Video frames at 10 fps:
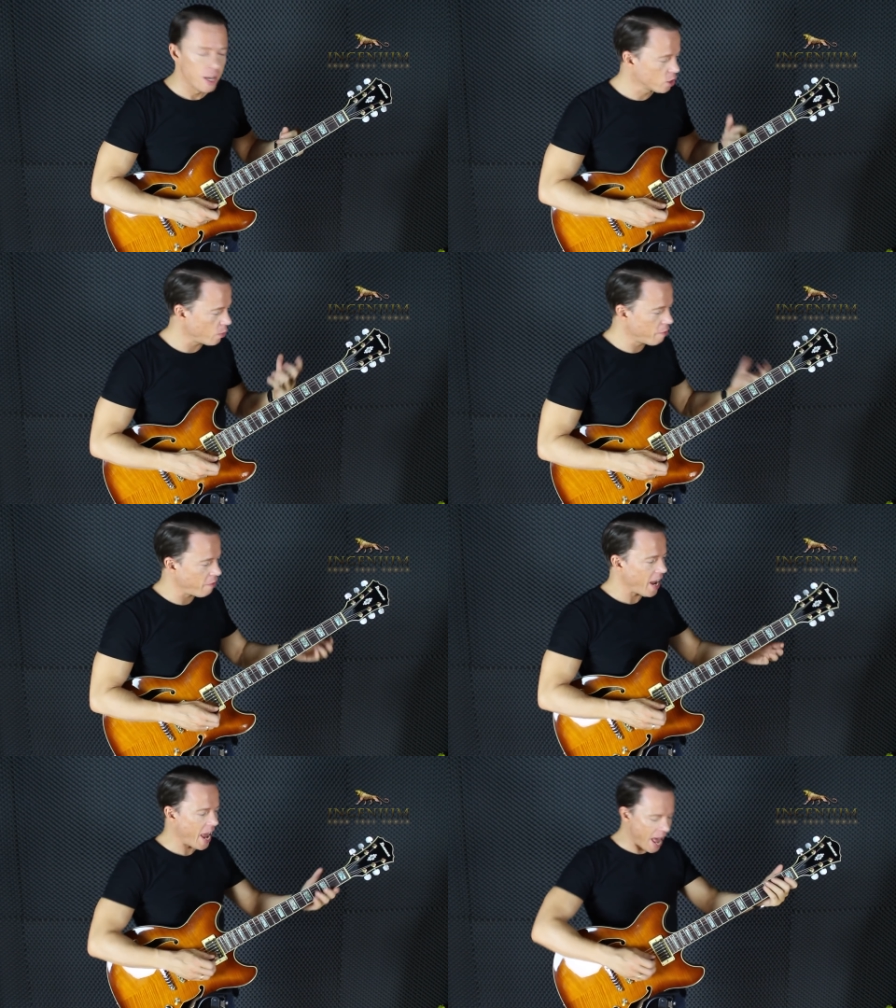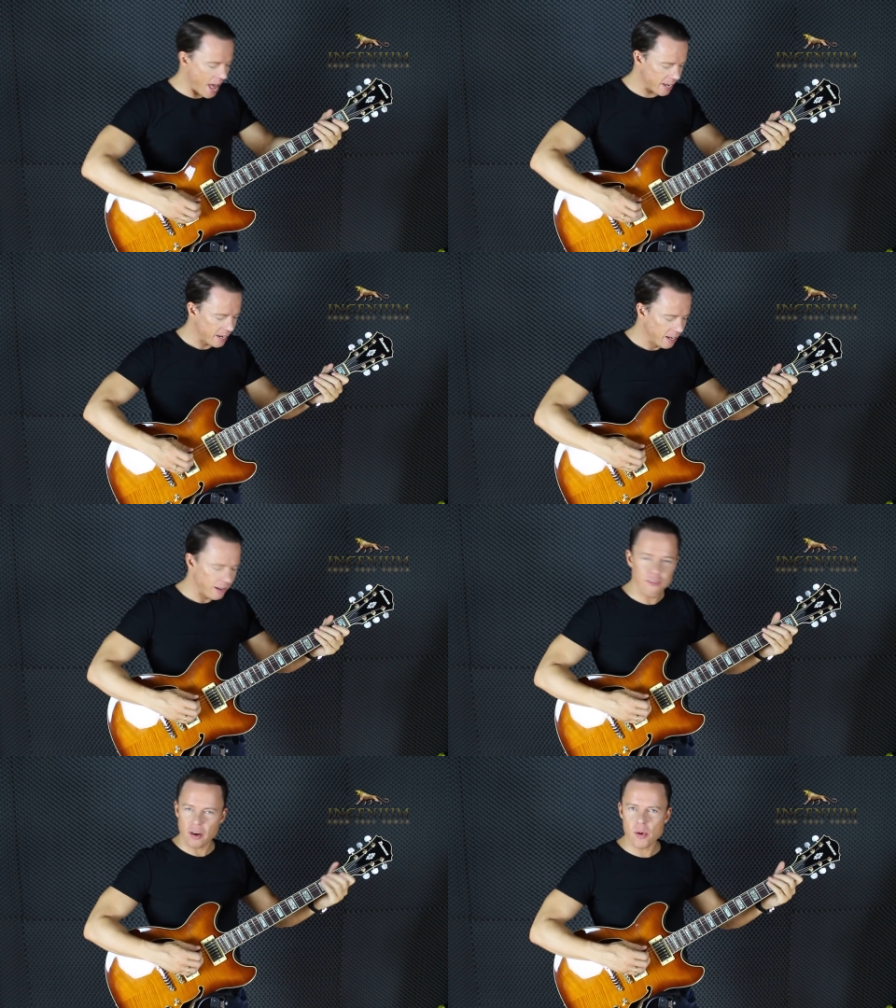So if I had,
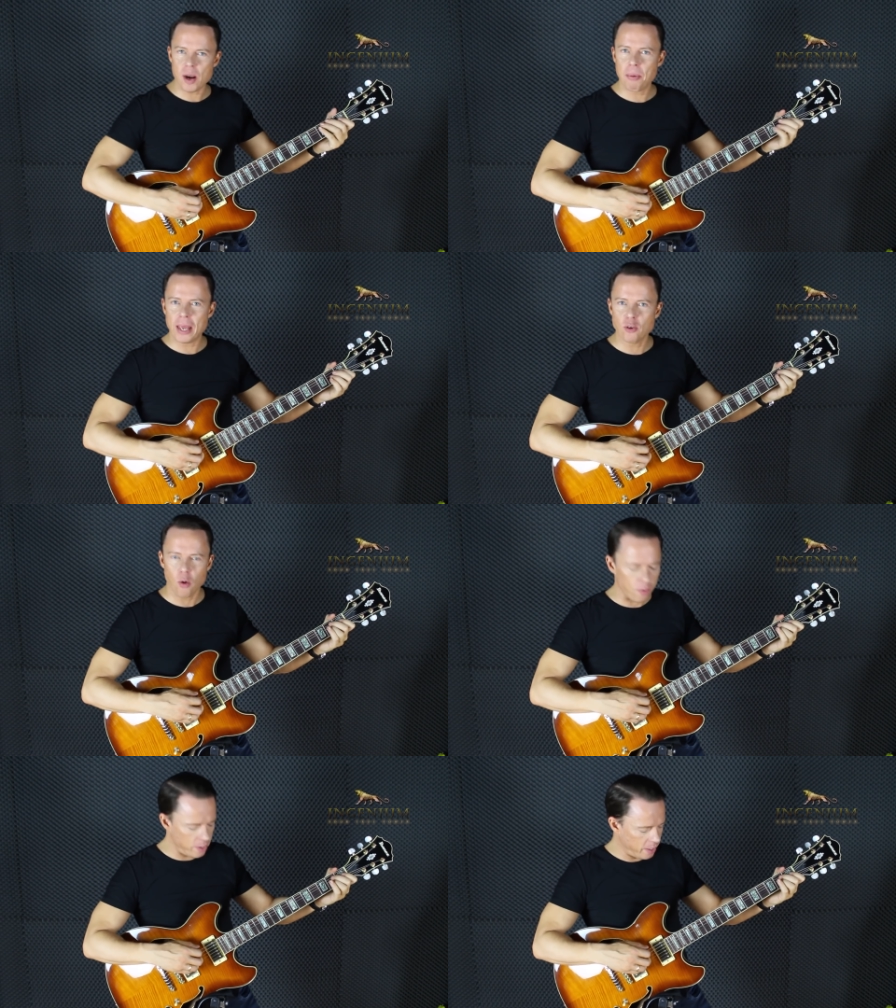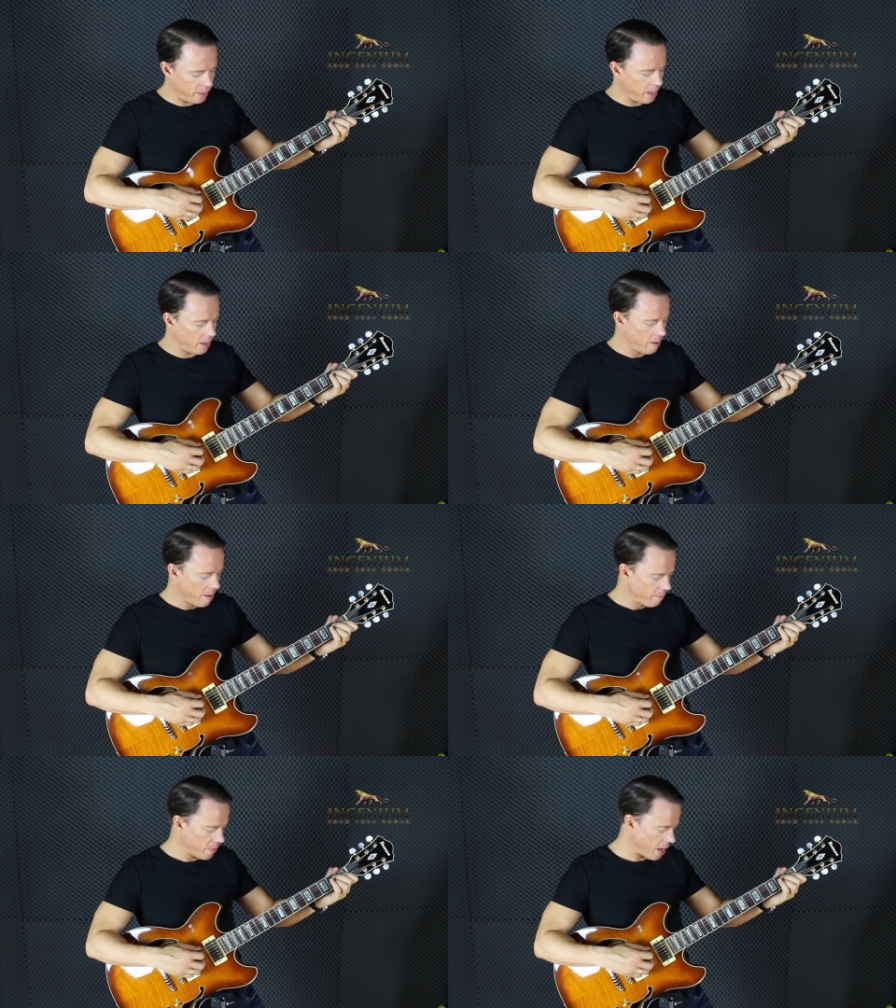if I want to play Dorian, then
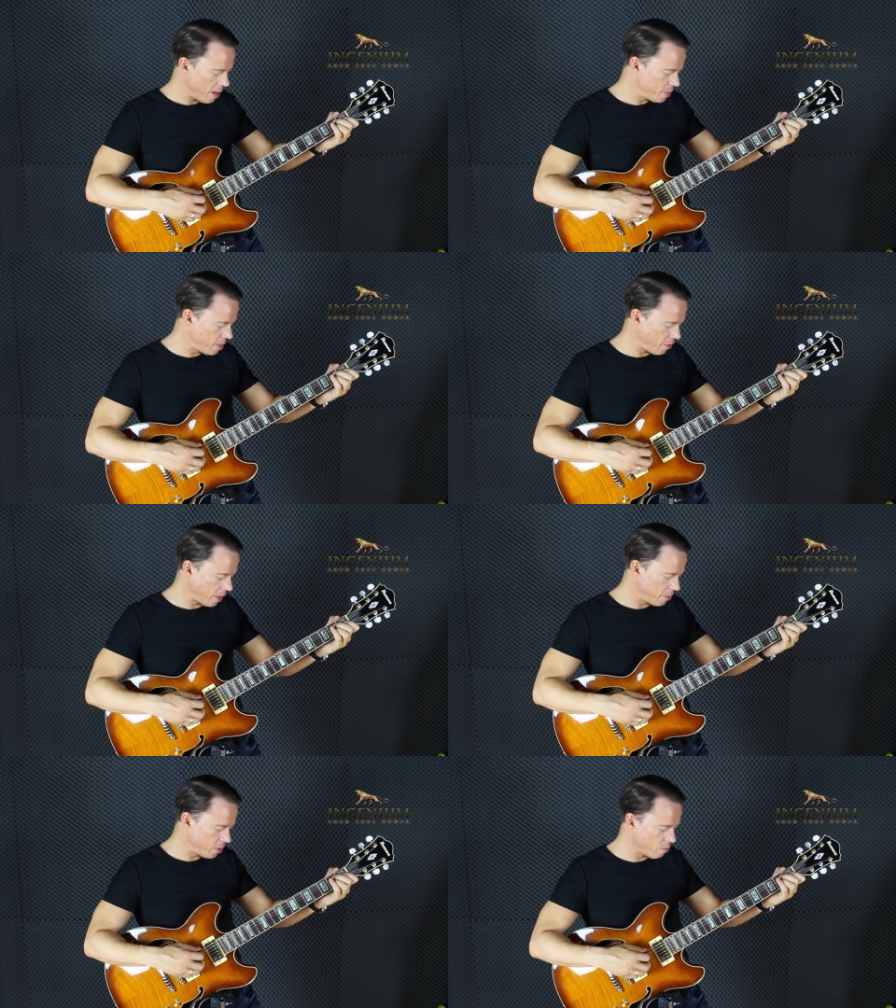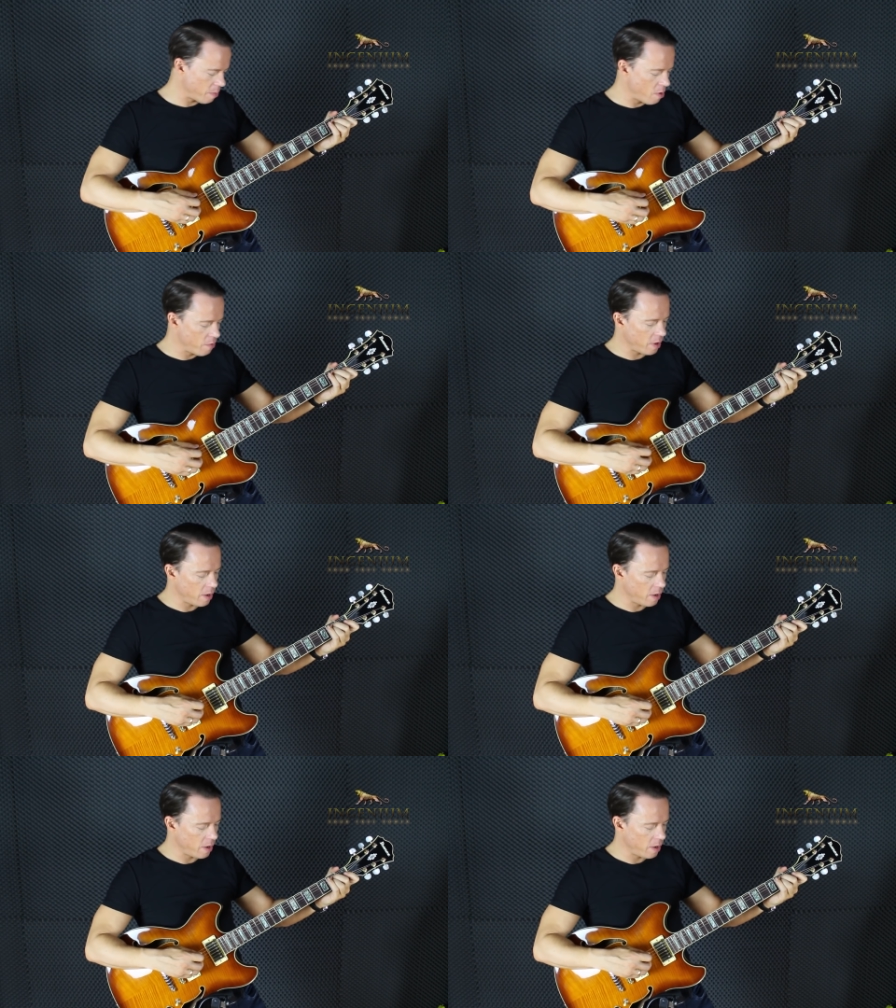let me see if I can just remove the.